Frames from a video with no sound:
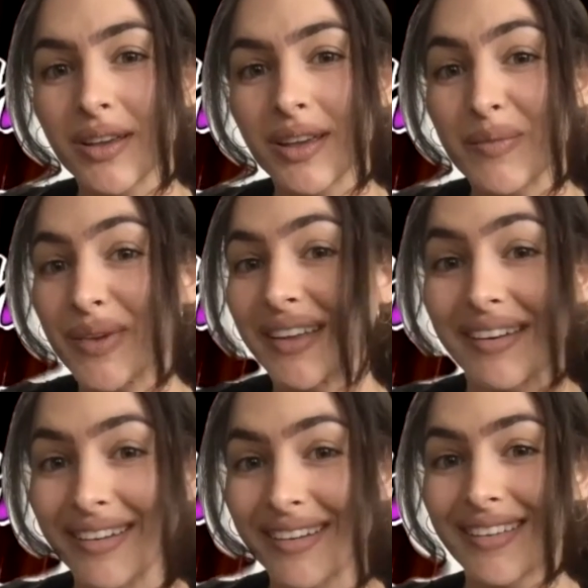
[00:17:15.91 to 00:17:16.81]
I
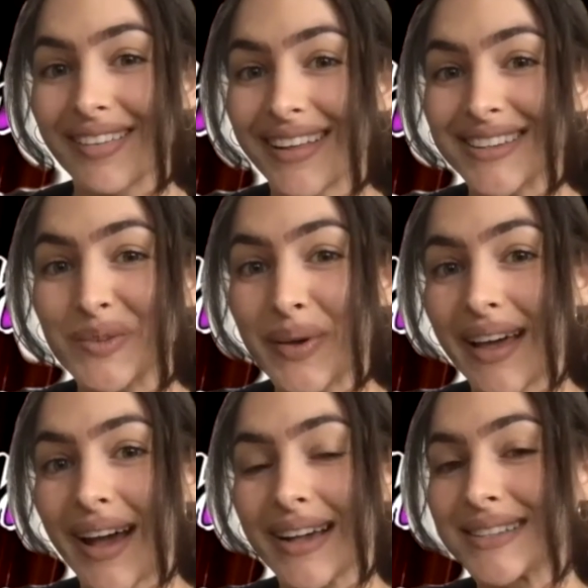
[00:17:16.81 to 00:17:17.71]
mean, that's the way that
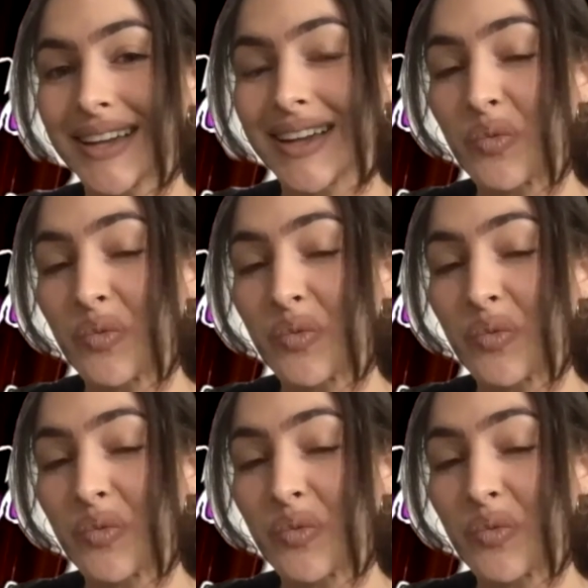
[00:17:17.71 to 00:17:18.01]
I see it.